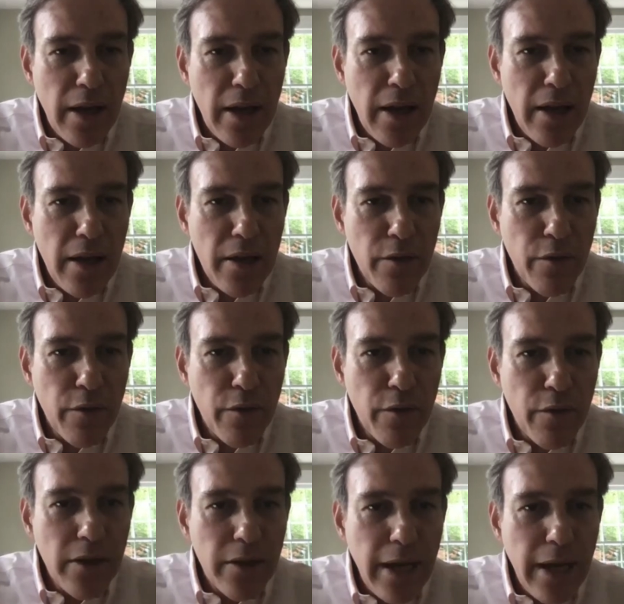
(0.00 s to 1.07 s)
in the
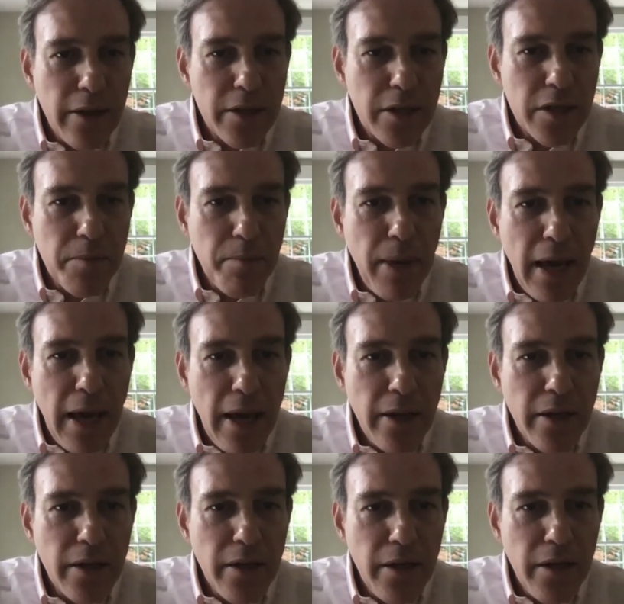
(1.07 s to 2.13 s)
final analysis,
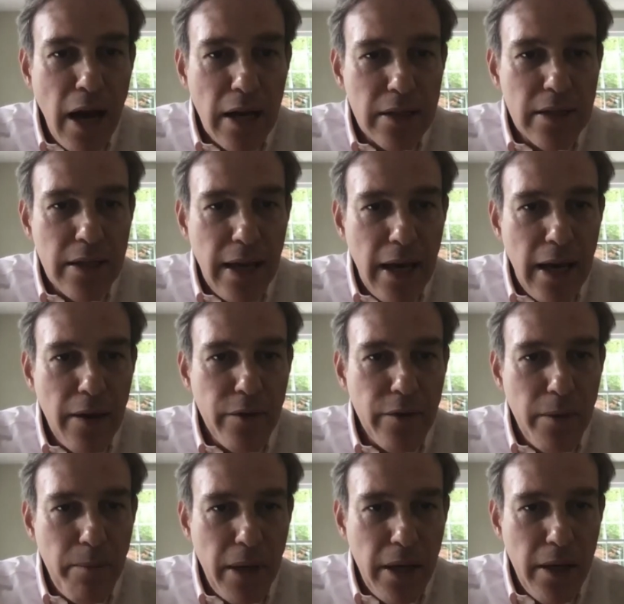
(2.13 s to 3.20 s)
paid not to have an
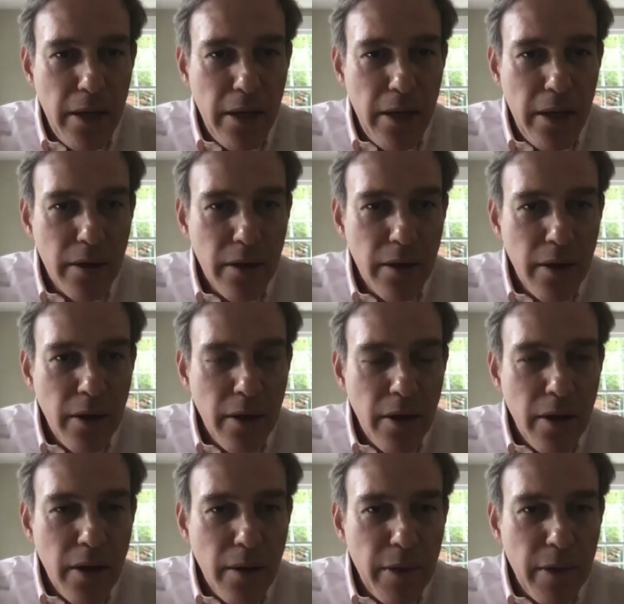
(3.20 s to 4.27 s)
opinion.
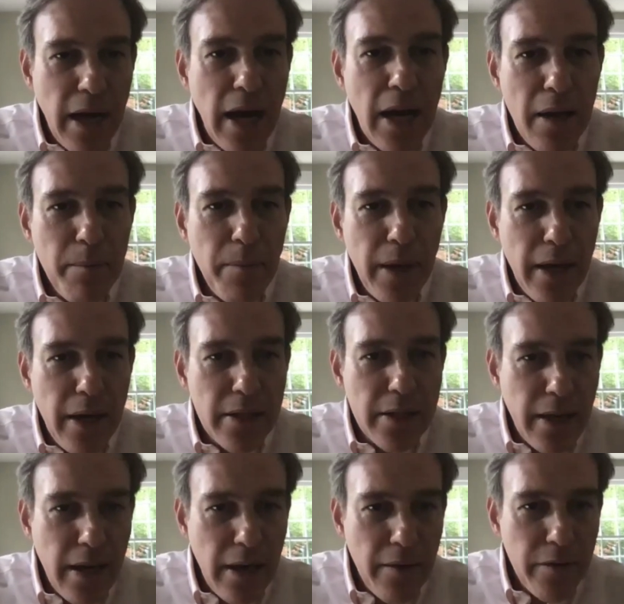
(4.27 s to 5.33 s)
And I am paid to
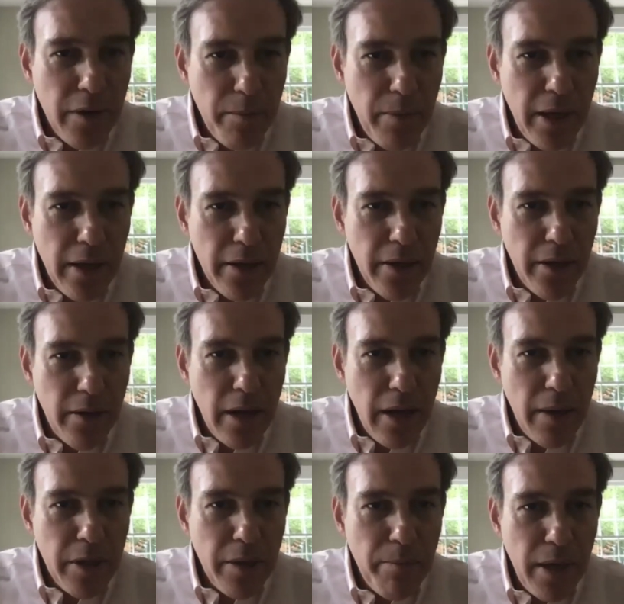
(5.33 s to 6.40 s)
have an opinion.
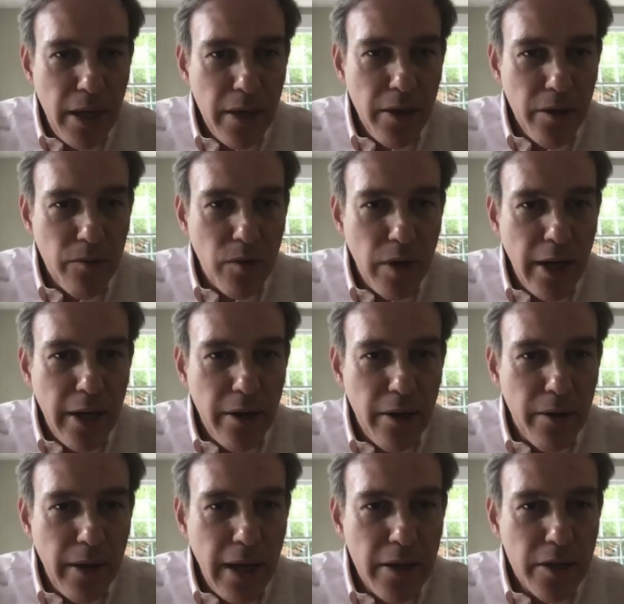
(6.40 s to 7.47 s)
I'm an opinion
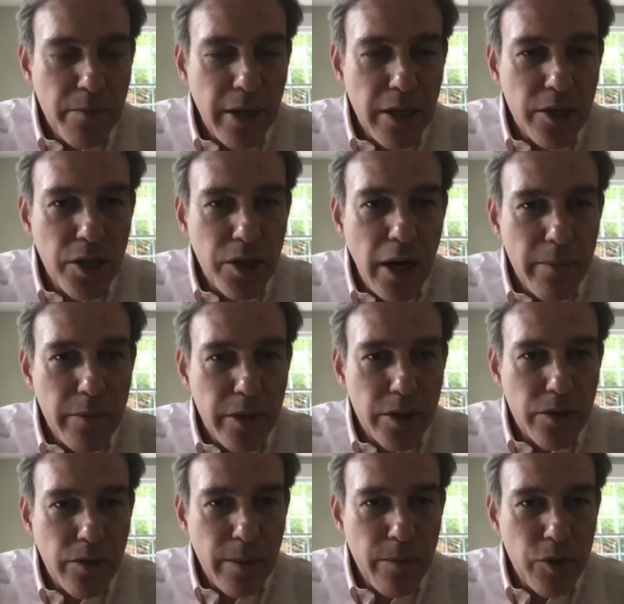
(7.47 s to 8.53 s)
writer. That is my job
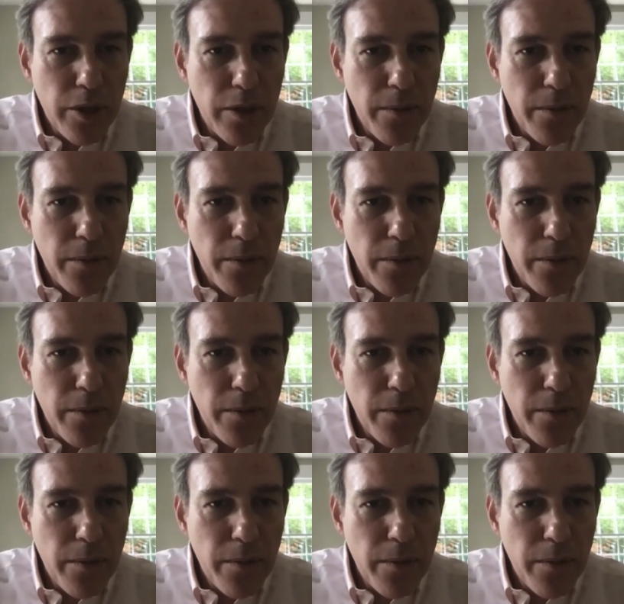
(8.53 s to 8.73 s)
description.